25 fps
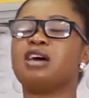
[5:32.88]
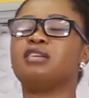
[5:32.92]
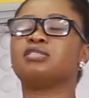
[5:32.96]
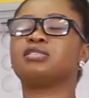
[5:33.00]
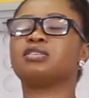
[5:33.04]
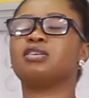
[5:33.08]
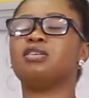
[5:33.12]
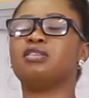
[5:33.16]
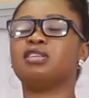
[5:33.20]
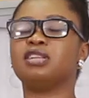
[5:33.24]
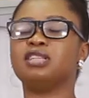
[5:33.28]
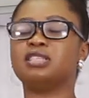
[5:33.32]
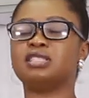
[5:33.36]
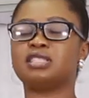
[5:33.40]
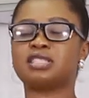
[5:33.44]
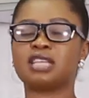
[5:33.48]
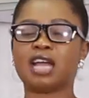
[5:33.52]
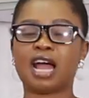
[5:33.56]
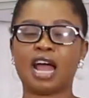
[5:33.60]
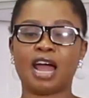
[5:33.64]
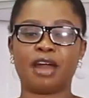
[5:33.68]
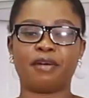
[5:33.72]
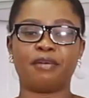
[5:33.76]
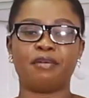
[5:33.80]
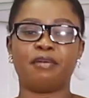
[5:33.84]
out all its
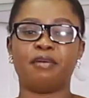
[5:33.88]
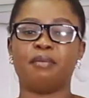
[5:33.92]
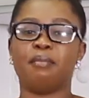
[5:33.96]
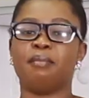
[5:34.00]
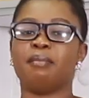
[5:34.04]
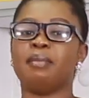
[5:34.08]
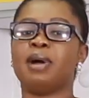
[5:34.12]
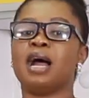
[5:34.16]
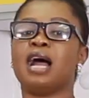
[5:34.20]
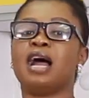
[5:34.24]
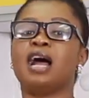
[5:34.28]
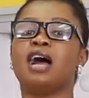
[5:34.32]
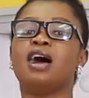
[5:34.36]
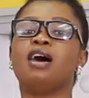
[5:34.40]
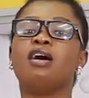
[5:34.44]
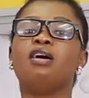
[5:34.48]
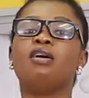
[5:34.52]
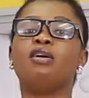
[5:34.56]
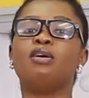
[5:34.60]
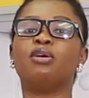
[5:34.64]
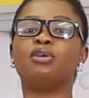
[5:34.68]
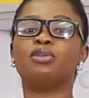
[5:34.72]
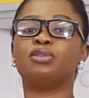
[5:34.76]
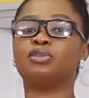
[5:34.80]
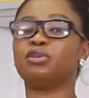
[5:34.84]
aroma,
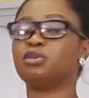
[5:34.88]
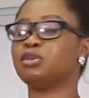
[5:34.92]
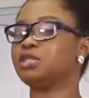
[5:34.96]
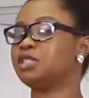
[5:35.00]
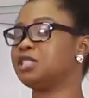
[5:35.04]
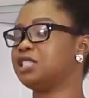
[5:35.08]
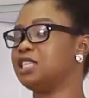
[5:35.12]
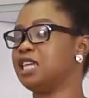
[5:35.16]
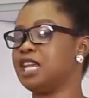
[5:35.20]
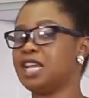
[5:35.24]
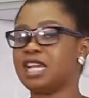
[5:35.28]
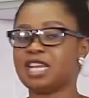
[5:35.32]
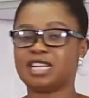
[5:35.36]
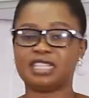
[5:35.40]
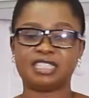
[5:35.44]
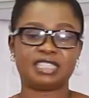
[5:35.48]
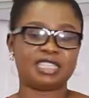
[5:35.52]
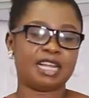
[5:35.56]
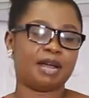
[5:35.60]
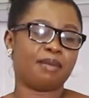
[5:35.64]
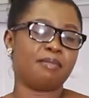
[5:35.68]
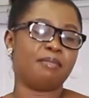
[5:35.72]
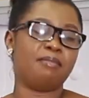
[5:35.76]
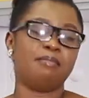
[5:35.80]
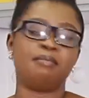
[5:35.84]
all those things
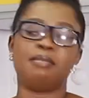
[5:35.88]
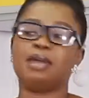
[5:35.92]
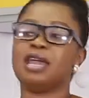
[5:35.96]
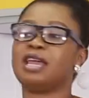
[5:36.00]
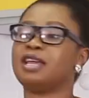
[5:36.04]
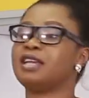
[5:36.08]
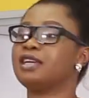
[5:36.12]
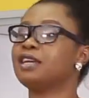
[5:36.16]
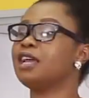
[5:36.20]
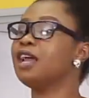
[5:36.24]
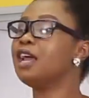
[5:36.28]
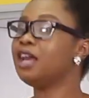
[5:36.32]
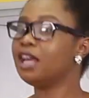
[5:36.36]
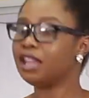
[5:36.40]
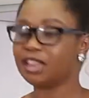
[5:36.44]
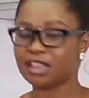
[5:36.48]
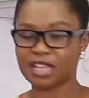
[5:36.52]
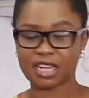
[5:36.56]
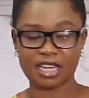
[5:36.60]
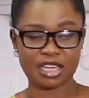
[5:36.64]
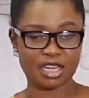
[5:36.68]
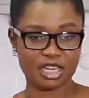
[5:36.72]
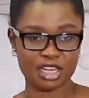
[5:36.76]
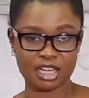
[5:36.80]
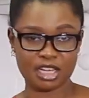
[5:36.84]
that make the